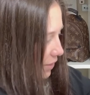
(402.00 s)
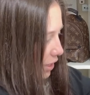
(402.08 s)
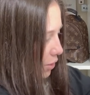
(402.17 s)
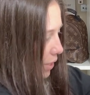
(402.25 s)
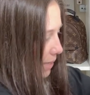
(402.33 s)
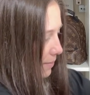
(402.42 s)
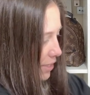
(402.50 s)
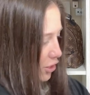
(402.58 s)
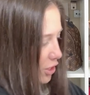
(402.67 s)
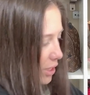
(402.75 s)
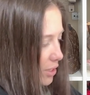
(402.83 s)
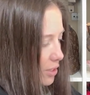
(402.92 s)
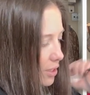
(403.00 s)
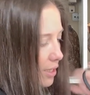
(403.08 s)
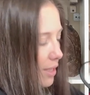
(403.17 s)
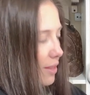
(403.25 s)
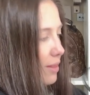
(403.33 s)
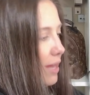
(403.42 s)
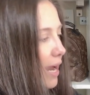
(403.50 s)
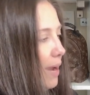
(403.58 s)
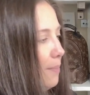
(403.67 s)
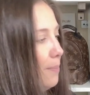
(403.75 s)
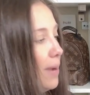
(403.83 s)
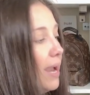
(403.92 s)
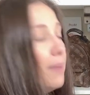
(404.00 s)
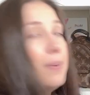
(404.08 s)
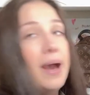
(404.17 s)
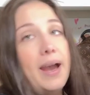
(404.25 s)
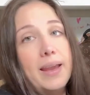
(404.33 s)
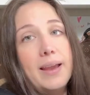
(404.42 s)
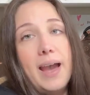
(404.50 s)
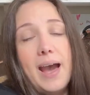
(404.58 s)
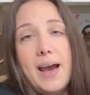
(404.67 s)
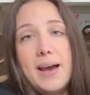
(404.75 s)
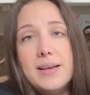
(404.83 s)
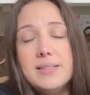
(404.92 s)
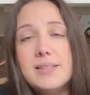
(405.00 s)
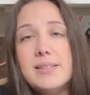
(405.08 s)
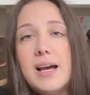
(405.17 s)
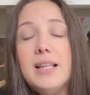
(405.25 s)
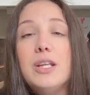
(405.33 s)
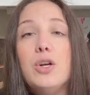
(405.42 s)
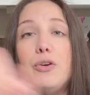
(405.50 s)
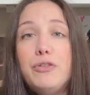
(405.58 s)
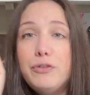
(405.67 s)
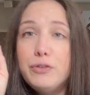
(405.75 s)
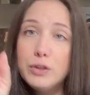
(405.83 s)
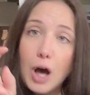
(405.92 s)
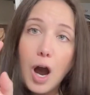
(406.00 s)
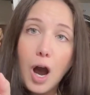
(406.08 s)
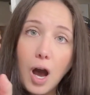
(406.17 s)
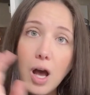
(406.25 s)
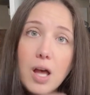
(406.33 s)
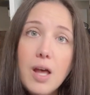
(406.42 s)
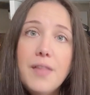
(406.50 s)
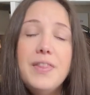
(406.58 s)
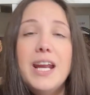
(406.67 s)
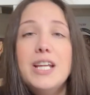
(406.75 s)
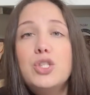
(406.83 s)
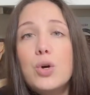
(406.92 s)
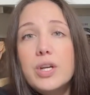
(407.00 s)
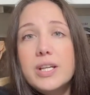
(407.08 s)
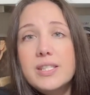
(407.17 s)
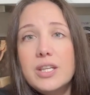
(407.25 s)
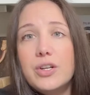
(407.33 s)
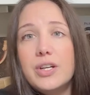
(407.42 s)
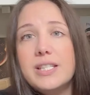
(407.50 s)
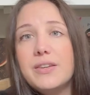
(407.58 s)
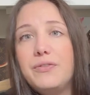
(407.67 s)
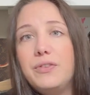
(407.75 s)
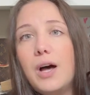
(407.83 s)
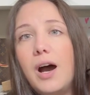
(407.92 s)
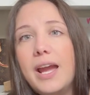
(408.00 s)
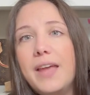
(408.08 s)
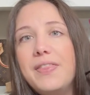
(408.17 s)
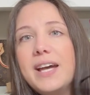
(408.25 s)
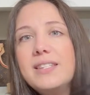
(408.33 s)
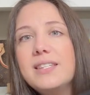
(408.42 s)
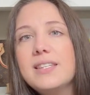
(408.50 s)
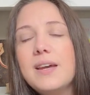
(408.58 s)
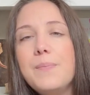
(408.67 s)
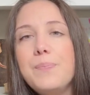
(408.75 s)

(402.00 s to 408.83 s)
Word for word: video, I mentioned that my bag has a little flaw that I don't consider is a flaw, and that's